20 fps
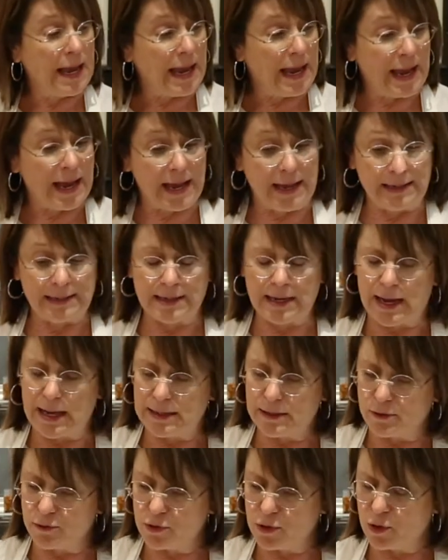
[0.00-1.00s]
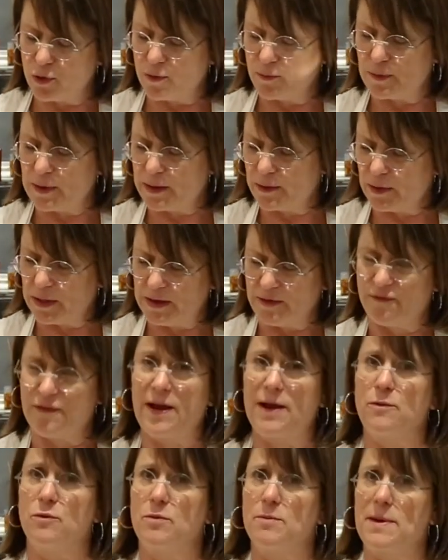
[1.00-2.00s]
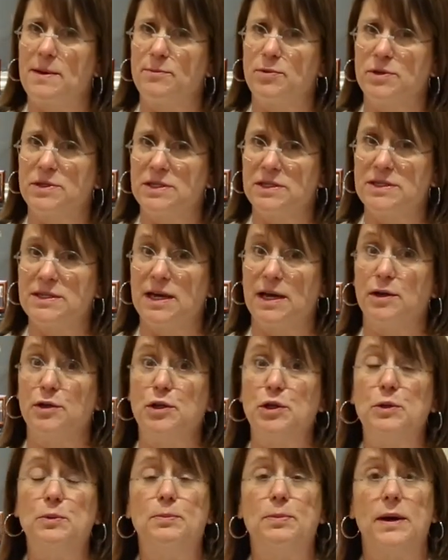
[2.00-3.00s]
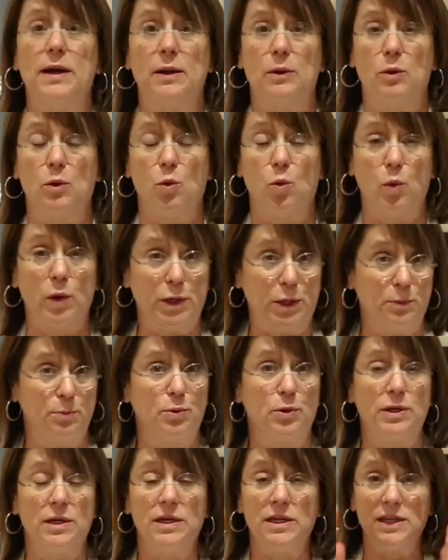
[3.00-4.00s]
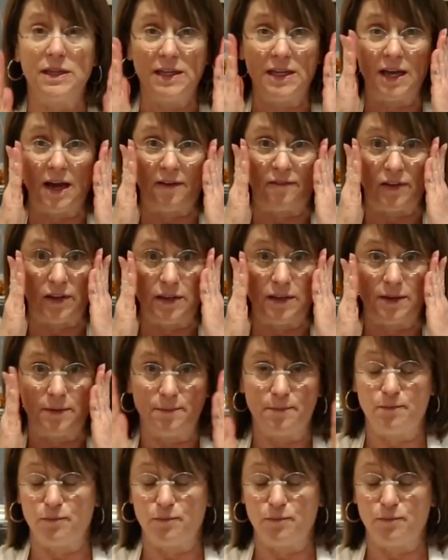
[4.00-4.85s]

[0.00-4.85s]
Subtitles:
And I don't know if I remember to tell you, but when you put it in the oven,